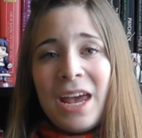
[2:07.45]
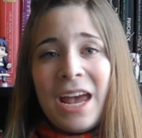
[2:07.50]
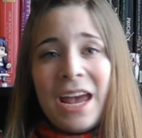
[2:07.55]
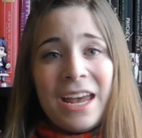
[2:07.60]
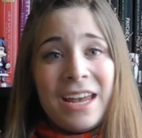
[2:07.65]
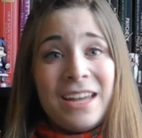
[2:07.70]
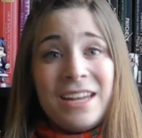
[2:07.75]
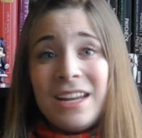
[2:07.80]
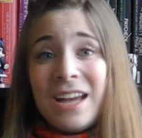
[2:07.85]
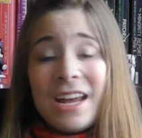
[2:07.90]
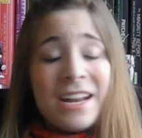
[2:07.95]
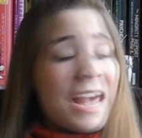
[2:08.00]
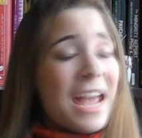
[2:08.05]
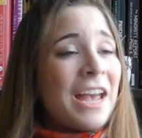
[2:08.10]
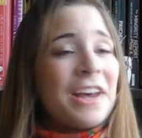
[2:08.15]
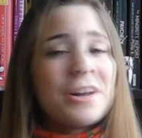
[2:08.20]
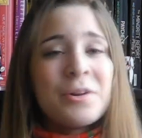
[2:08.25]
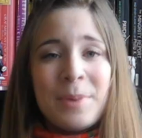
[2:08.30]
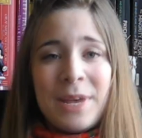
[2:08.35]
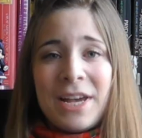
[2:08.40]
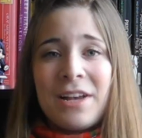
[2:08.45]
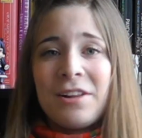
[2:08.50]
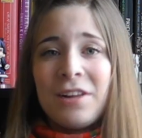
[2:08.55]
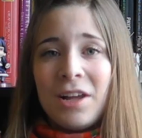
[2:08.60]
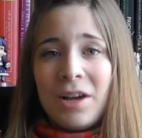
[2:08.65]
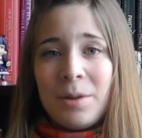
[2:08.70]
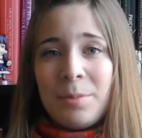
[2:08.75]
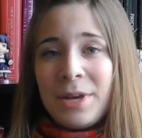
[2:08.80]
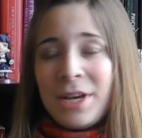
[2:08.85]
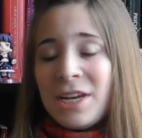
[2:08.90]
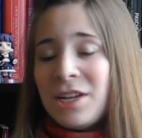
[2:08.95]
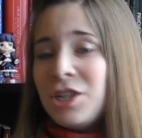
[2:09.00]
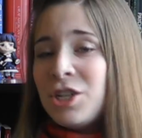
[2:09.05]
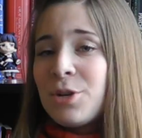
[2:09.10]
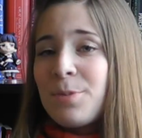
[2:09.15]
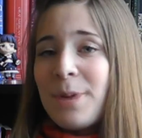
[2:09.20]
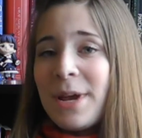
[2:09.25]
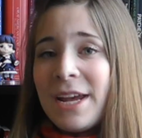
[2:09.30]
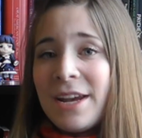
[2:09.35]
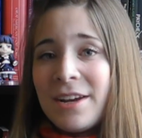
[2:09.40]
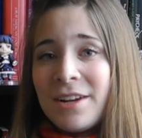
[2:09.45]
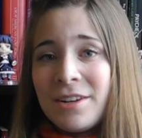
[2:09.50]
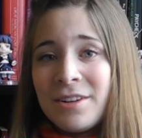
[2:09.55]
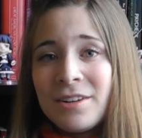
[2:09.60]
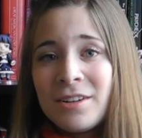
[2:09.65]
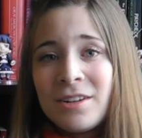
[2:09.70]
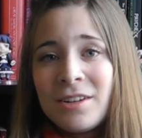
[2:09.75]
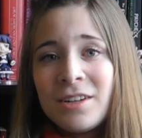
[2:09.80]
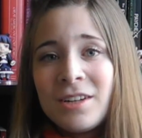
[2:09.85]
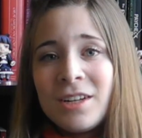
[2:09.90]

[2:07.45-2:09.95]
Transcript: an anime club in Japan.